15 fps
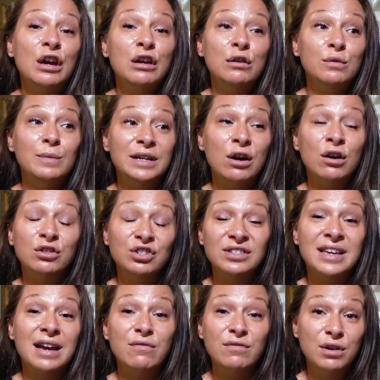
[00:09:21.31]
We can't just
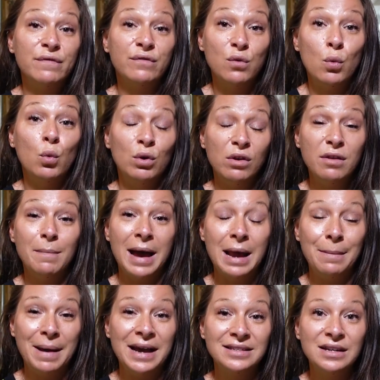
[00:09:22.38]
get rid of all of the bad
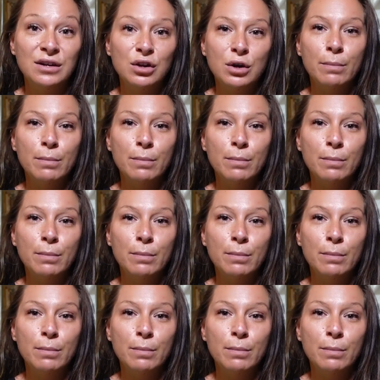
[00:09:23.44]
bacteria,